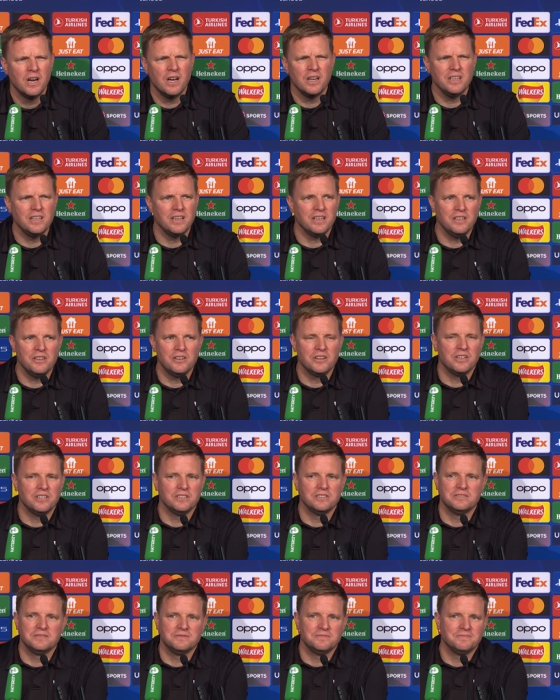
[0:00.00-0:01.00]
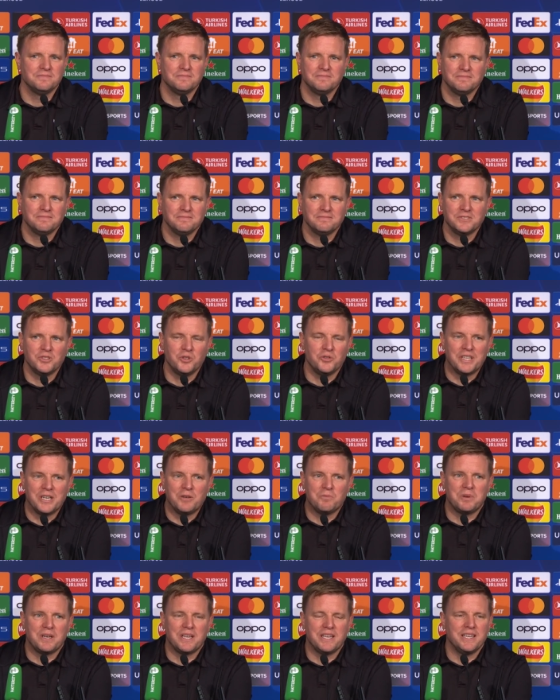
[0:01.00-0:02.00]
You can't. I'm not
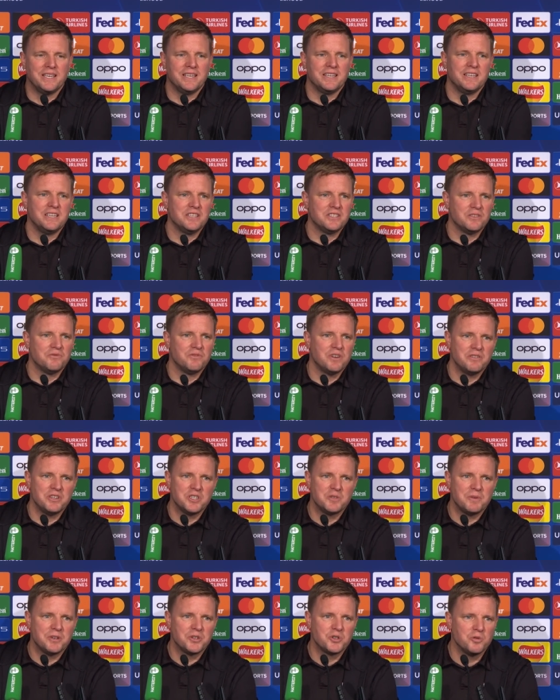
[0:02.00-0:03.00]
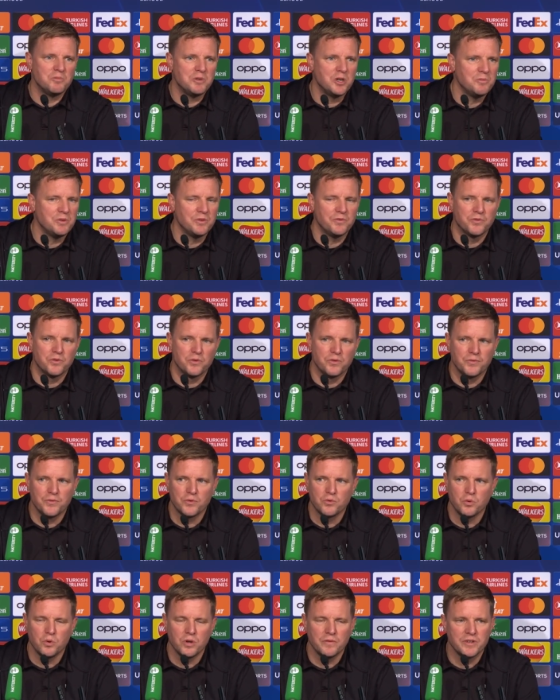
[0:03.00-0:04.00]
downplaying it. It's a very special moment
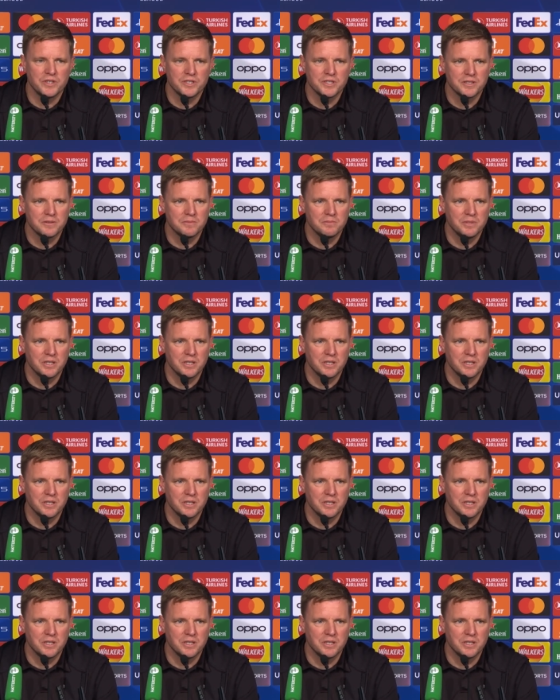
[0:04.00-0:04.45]
for all of us.